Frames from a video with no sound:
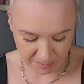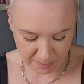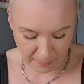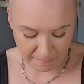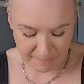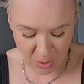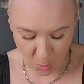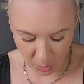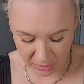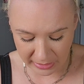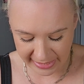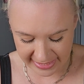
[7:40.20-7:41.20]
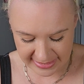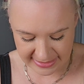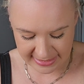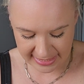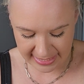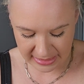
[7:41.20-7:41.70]
more lace
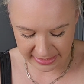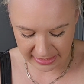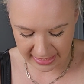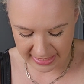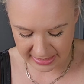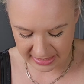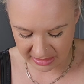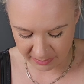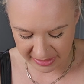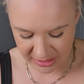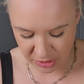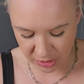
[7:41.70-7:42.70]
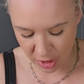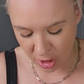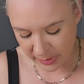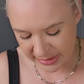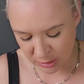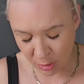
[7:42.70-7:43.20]
than I think I need, because you can
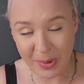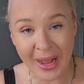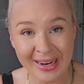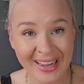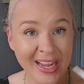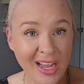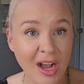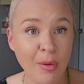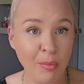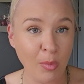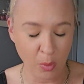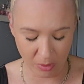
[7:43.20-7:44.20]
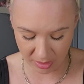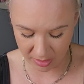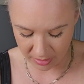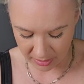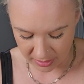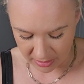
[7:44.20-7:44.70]
always go back and cut more.